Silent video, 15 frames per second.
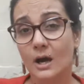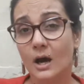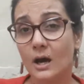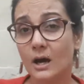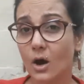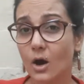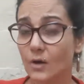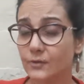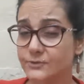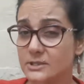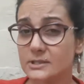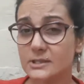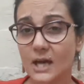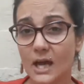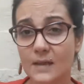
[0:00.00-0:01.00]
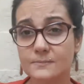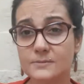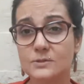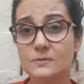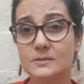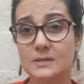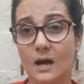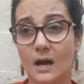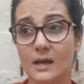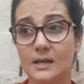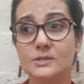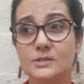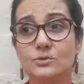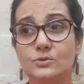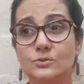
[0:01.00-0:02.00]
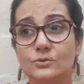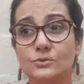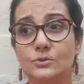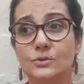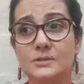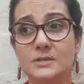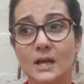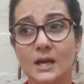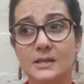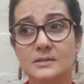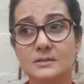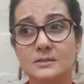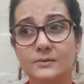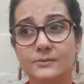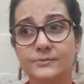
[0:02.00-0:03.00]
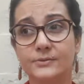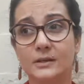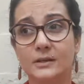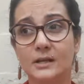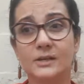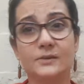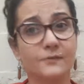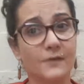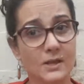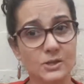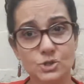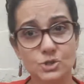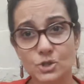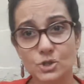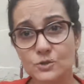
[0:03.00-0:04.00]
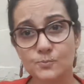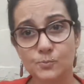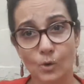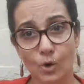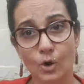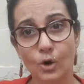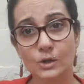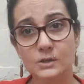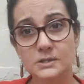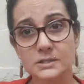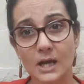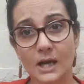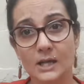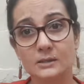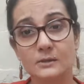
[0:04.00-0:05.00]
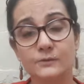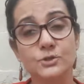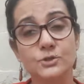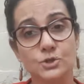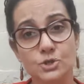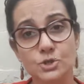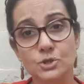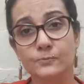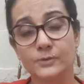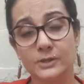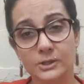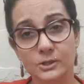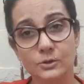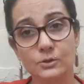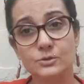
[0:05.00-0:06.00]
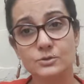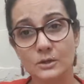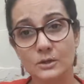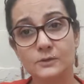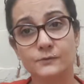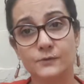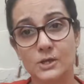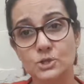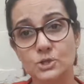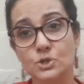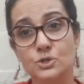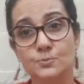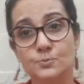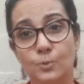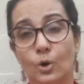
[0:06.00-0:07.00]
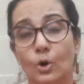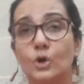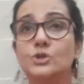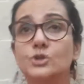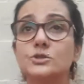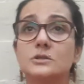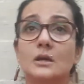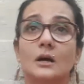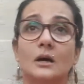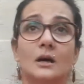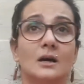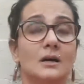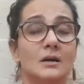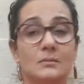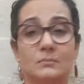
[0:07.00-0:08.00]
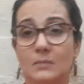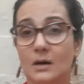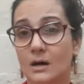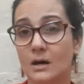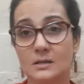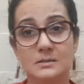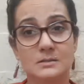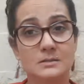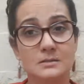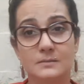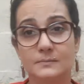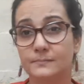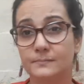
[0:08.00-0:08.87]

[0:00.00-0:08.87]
Oftentimes, those guys who do those kinds of adventure sports, kind of YouTube videos on adventure sports, Mars,